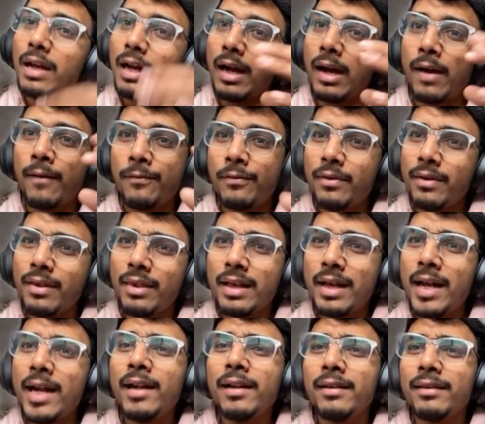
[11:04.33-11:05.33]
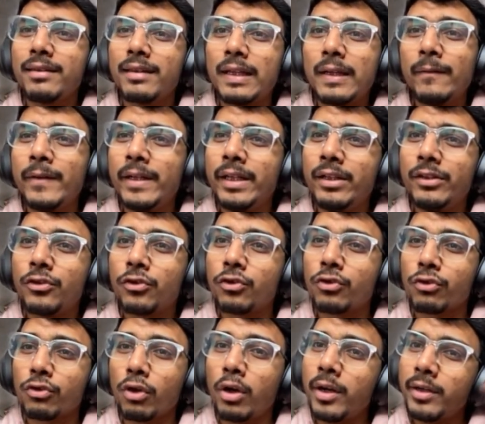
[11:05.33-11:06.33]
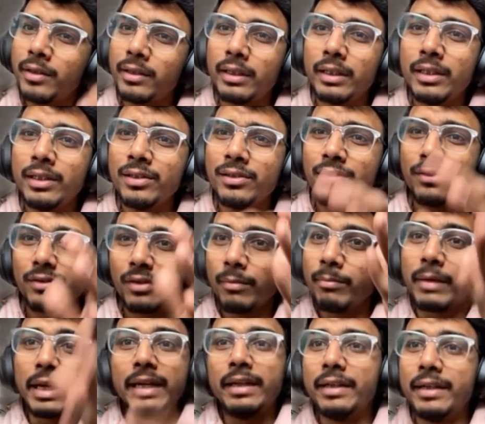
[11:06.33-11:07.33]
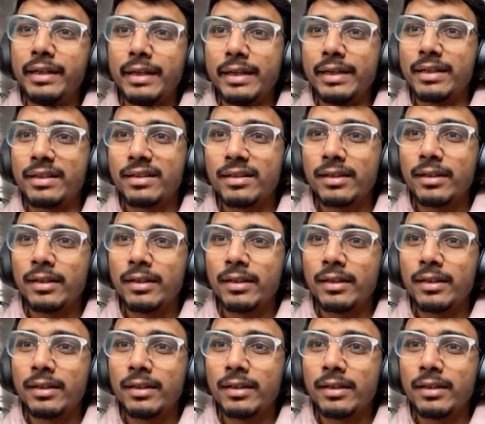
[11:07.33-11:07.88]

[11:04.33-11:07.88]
After that, they will shortlist some candidates.